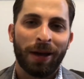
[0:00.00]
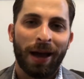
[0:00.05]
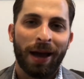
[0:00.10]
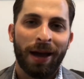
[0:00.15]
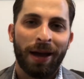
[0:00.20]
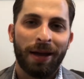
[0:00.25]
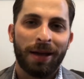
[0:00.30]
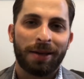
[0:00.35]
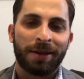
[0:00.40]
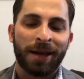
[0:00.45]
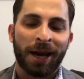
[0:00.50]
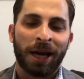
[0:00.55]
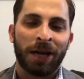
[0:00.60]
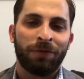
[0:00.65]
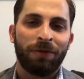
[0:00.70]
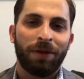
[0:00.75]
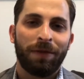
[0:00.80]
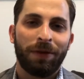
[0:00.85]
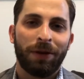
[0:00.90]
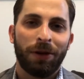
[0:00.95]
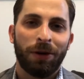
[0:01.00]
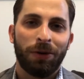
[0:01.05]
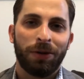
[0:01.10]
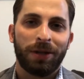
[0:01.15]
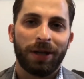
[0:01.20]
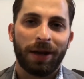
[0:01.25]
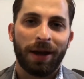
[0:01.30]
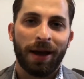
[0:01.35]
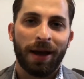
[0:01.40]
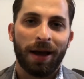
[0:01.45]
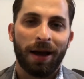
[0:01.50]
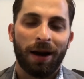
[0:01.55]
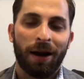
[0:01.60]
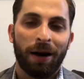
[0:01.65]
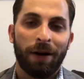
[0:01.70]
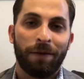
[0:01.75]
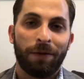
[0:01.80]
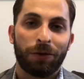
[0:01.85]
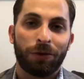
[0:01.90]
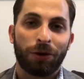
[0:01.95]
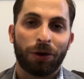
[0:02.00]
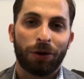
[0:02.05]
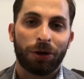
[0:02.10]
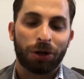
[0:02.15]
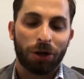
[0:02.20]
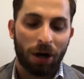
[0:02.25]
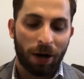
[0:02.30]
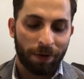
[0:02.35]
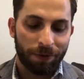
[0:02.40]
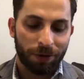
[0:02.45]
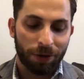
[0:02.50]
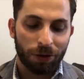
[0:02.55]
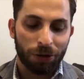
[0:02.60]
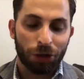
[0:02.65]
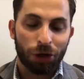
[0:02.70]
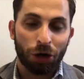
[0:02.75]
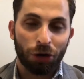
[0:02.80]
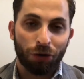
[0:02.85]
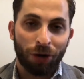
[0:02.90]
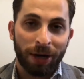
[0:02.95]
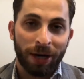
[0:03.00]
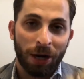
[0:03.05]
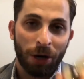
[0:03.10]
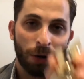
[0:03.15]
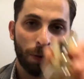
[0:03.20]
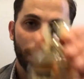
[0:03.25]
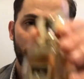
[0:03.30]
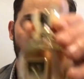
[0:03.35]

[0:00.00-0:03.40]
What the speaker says: a second review today of Xerjoff's Torino.